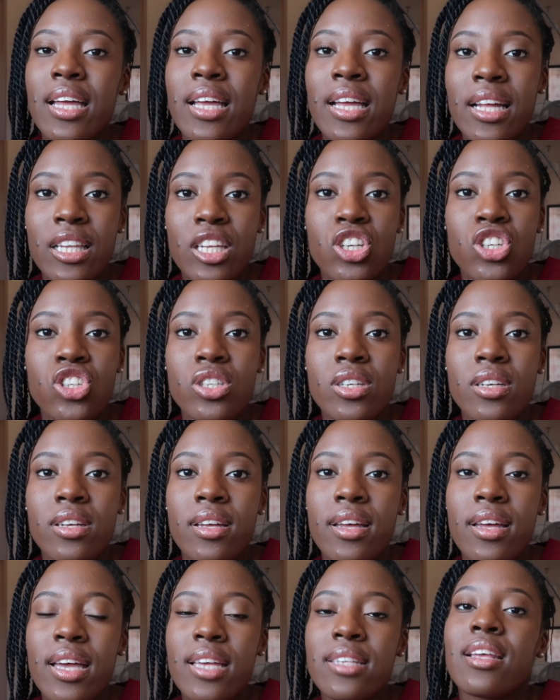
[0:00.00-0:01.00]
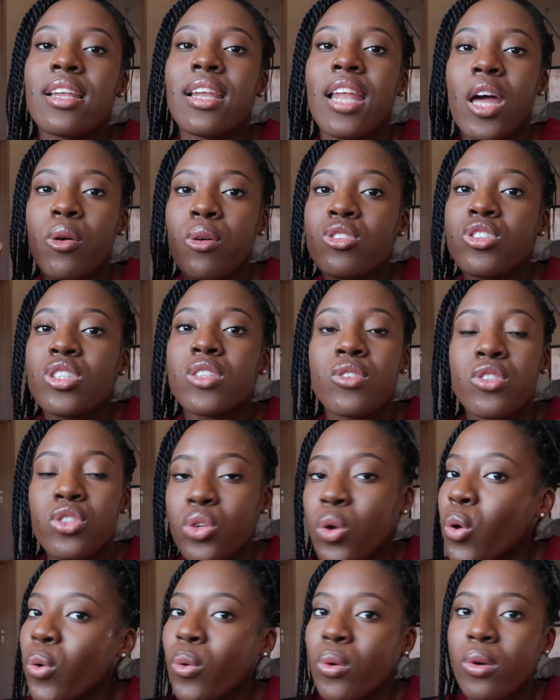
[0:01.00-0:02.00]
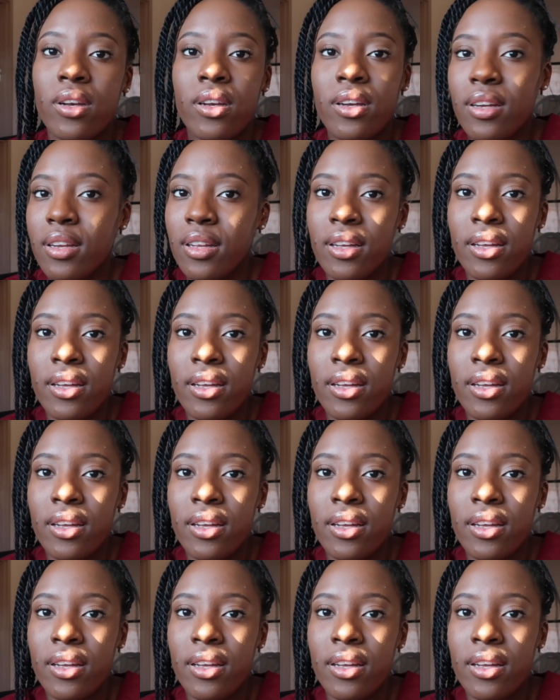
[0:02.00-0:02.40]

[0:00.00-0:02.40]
English is a language of its own.